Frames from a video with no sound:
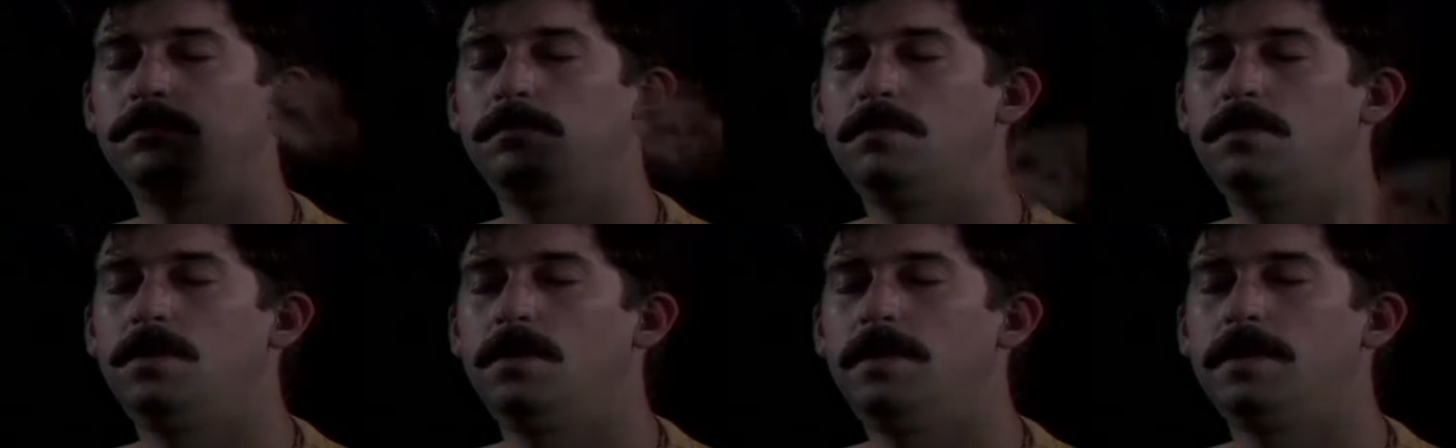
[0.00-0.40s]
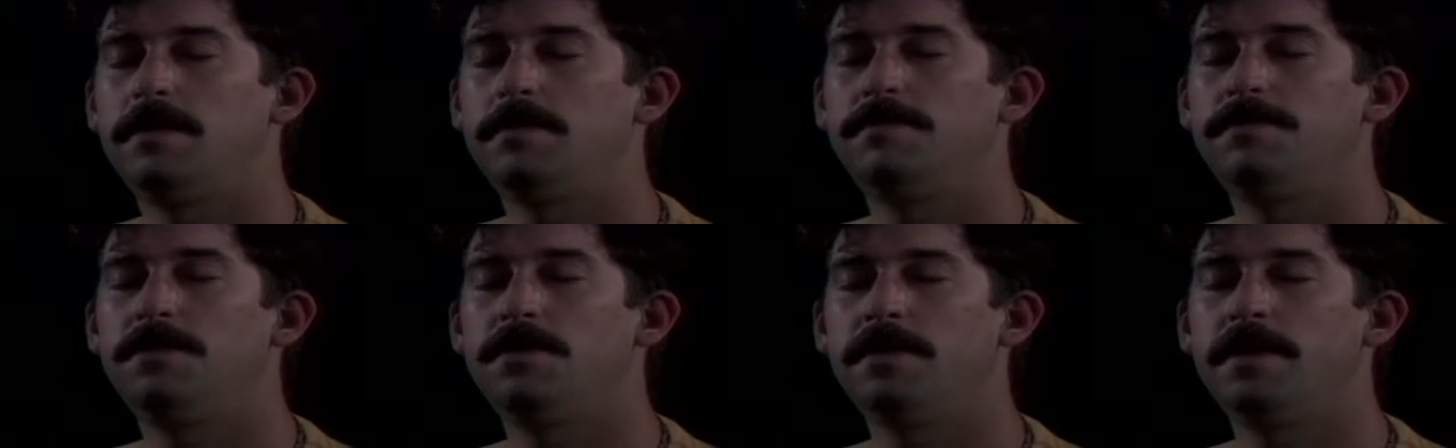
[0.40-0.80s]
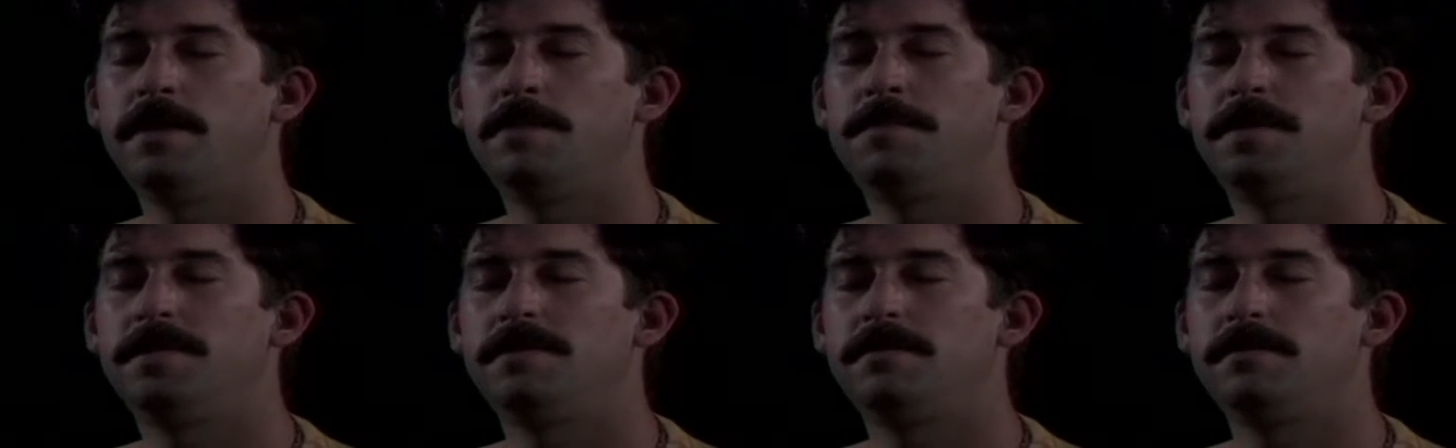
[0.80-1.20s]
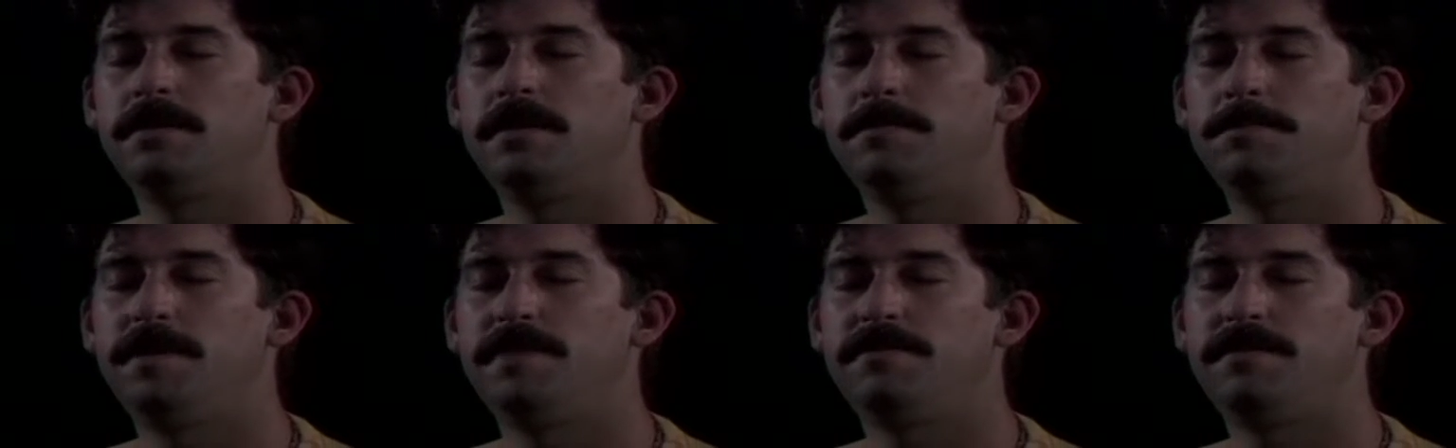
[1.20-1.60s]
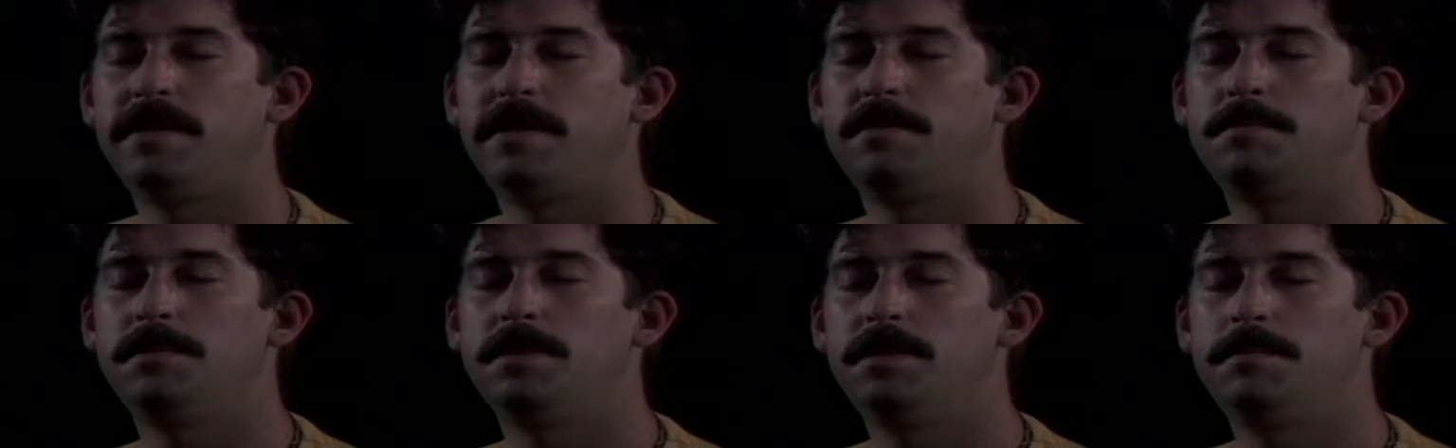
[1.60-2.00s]
I can feel that in my
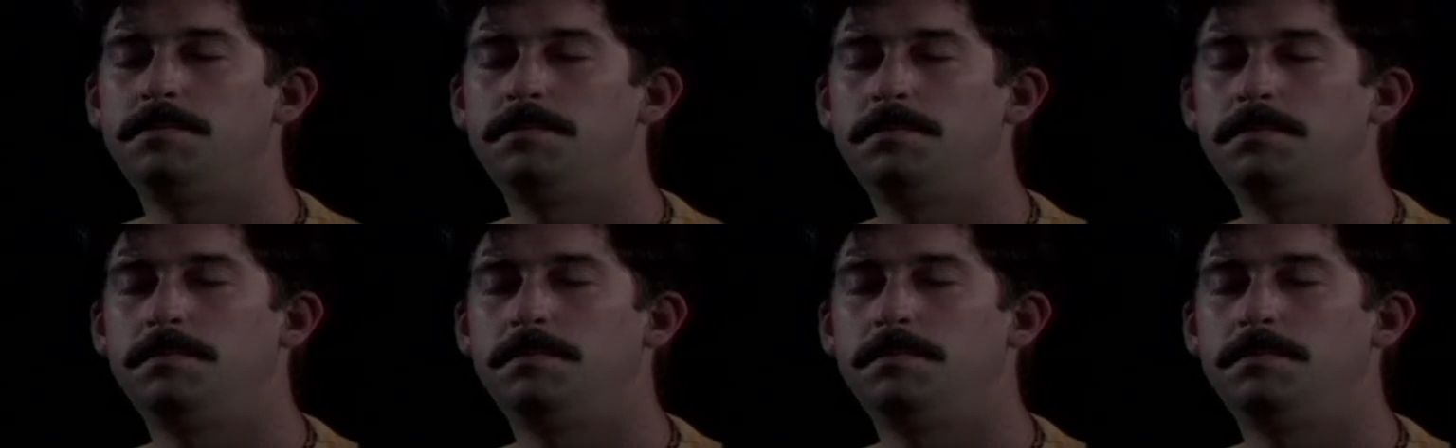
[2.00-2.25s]
phantom limb.